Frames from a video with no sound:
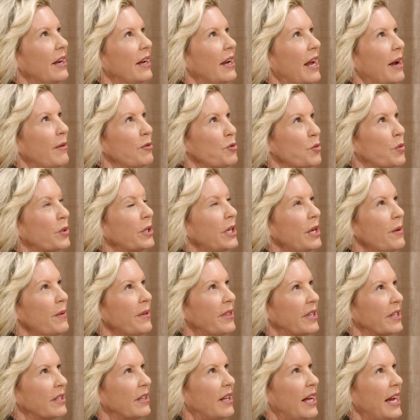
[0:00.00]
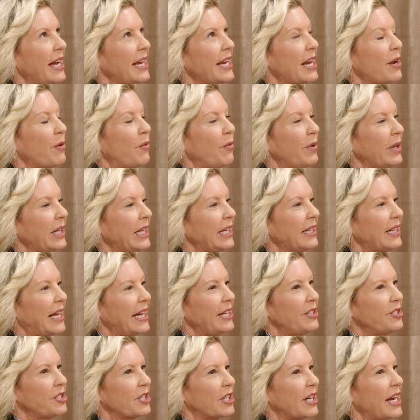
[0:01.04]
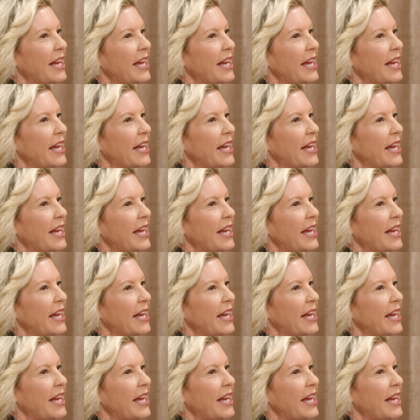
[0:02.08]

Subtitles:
I was working with a client, I really liked her.